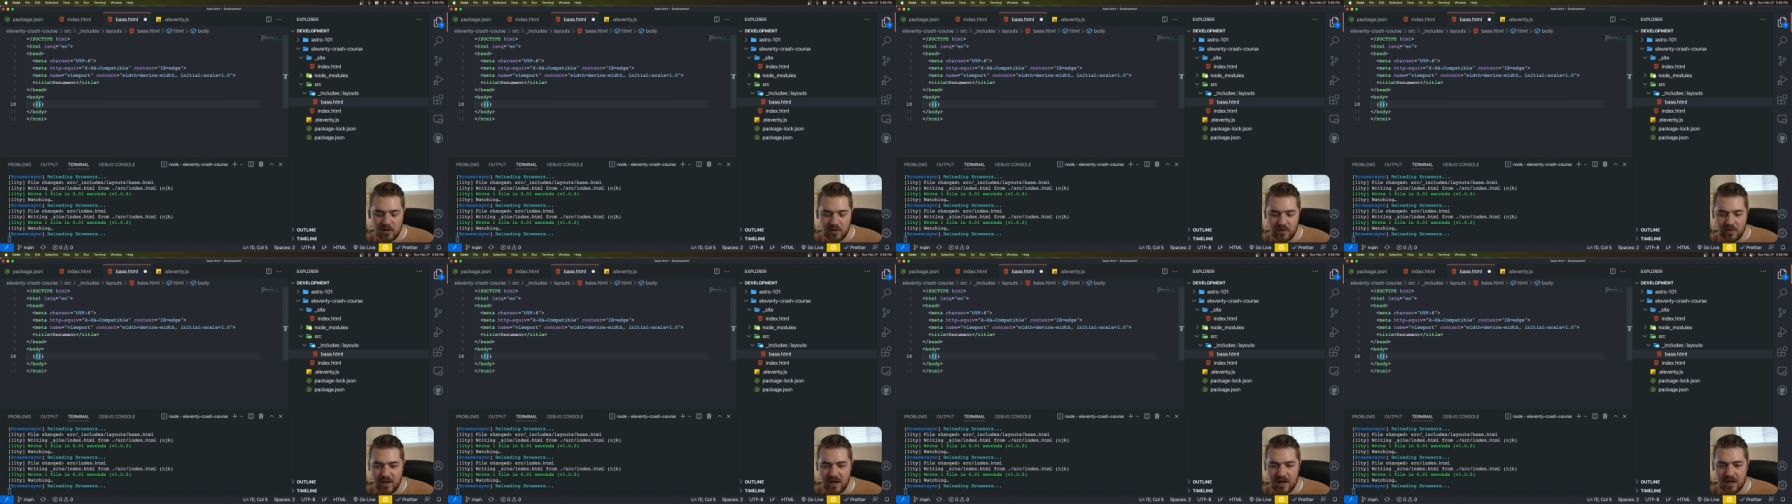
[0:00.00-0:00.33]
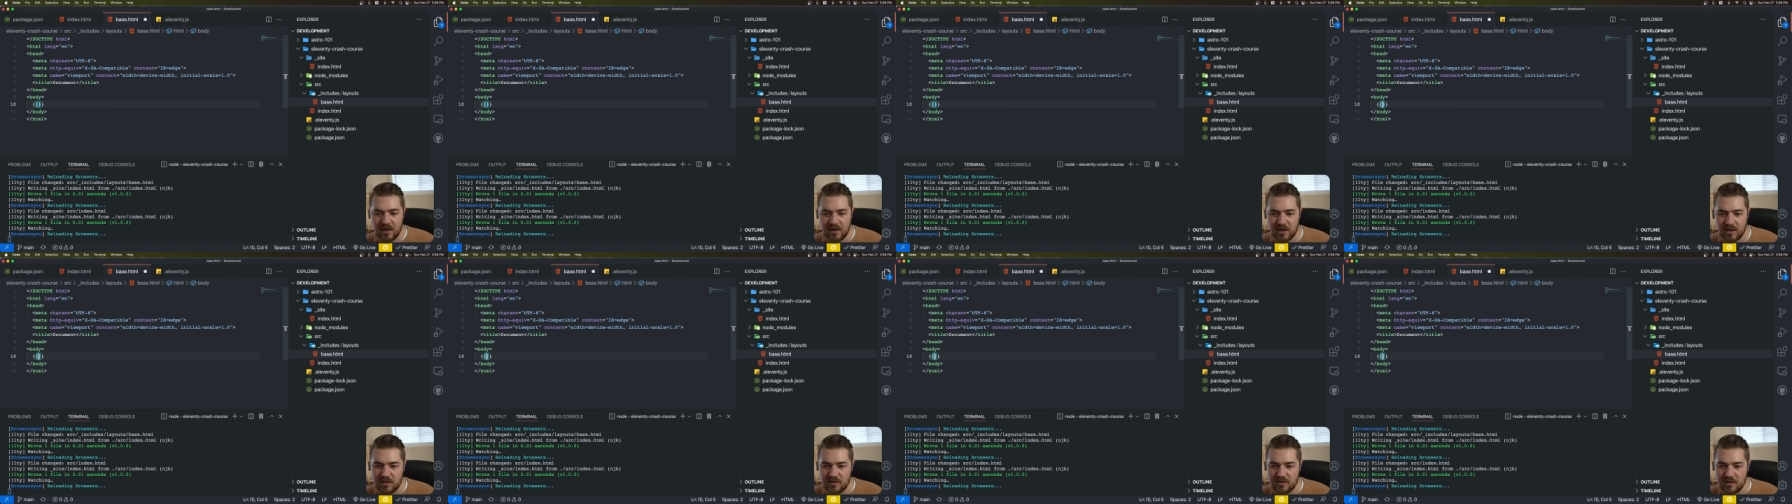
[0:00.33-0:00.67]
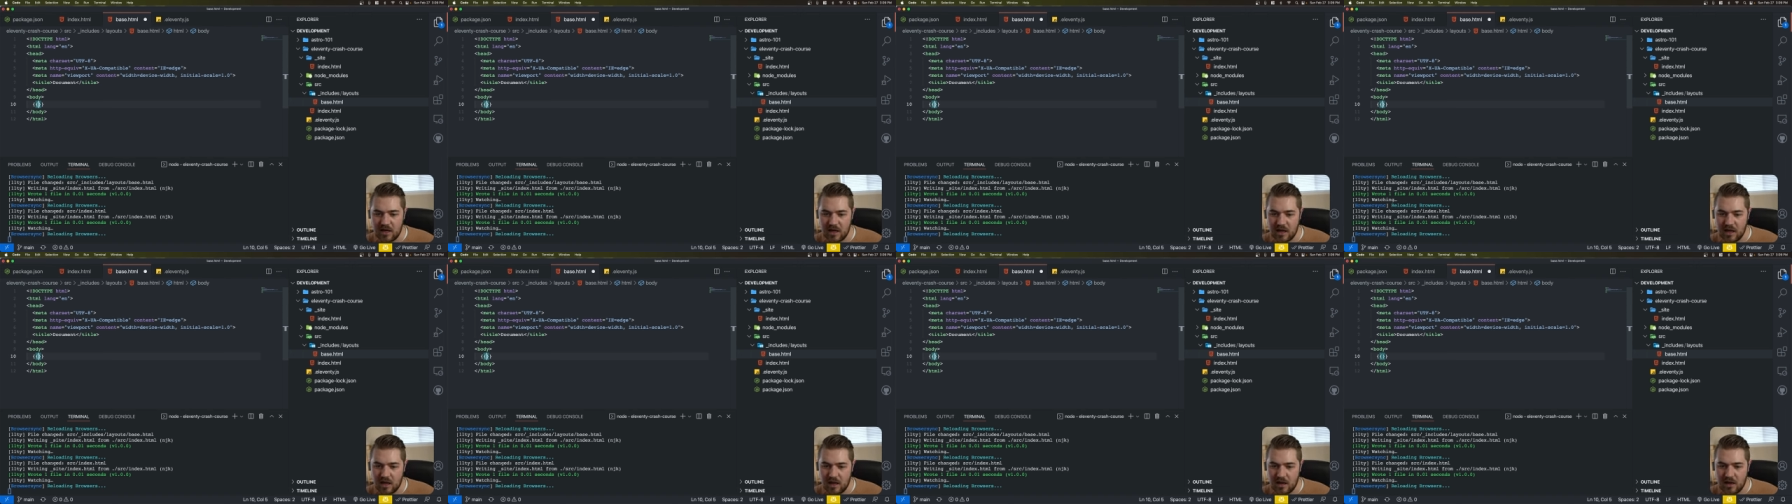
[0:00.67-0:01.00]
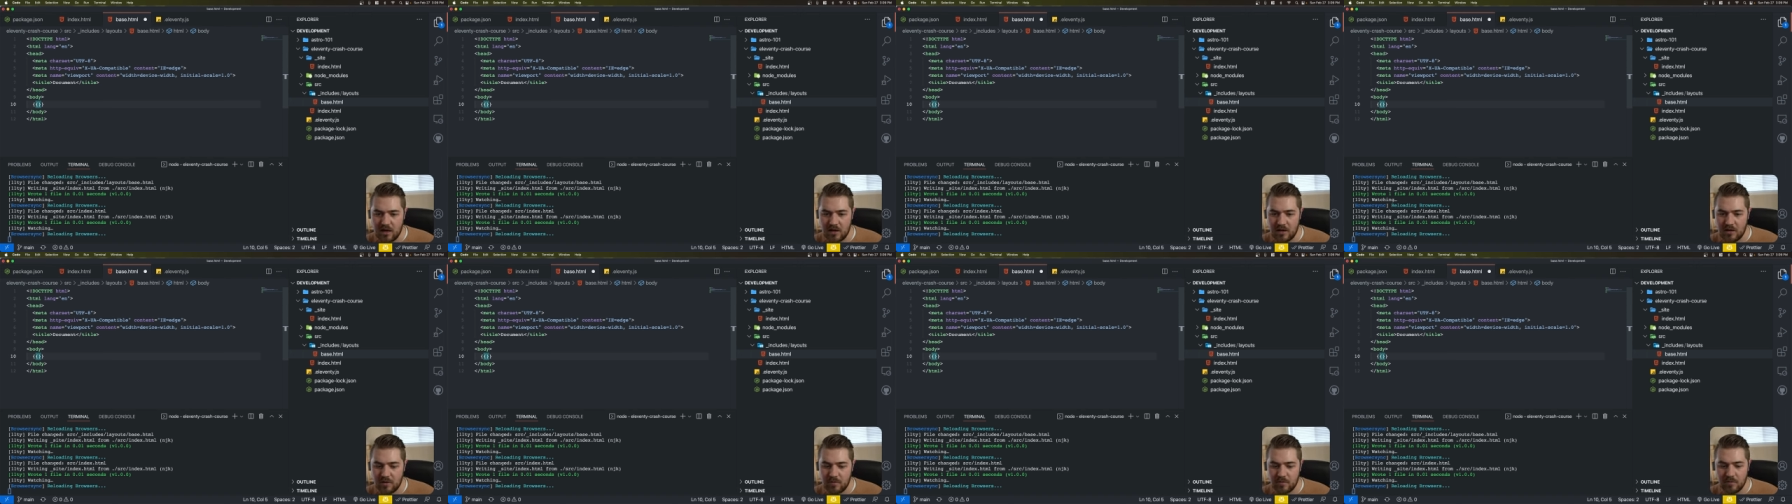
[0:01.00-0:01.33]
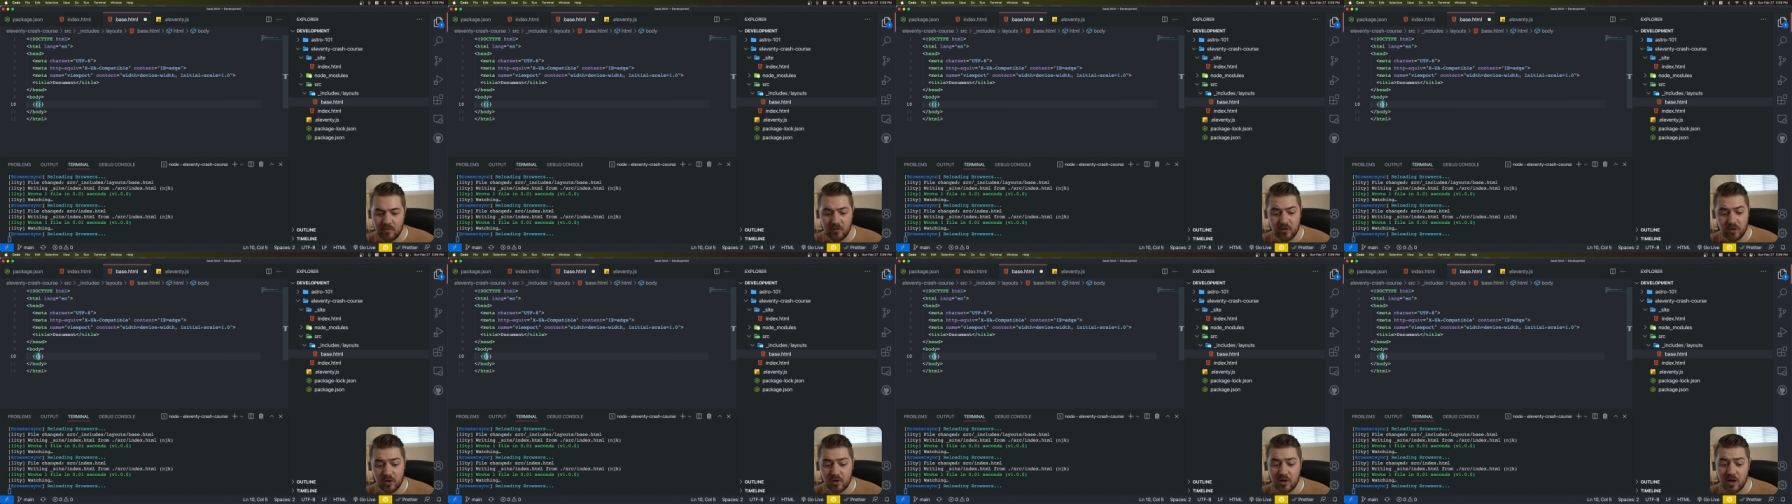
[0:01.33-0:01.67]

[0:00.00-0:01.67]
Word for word: That is a um, for